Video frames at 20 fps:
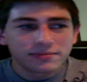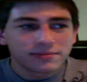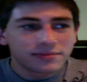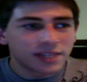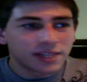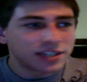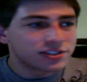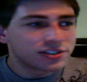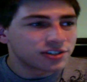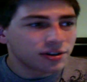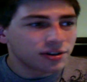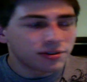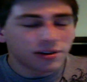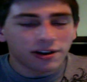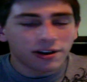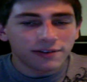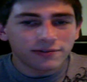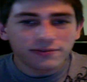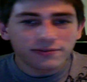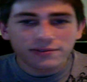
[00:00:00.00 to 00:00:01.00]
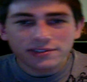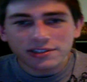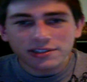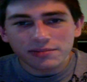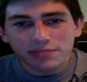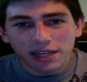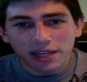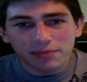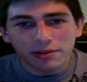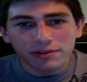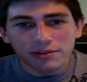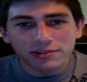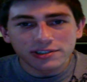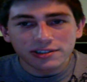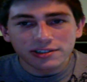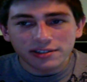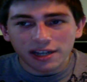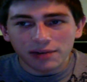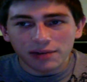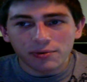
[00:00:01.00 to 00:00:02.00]
They showed off some demos
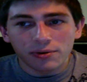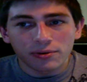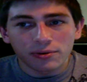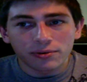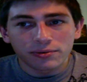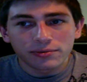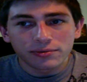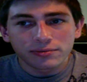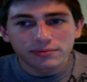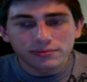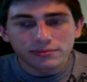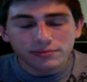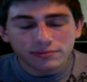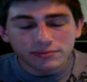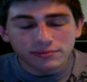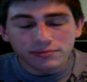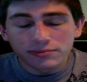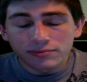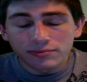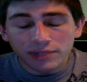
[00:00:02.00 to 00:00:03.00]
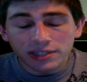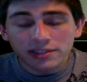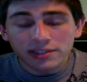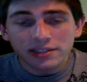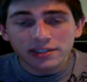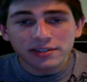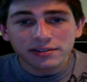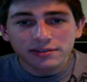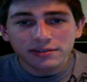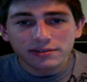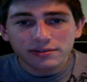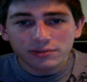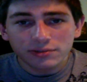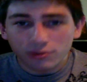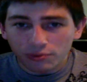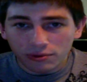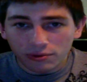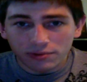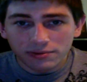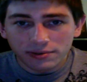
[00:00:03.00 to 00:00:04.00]
that were really
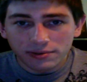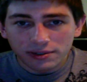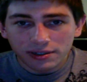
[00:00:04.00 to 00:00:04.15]
cool,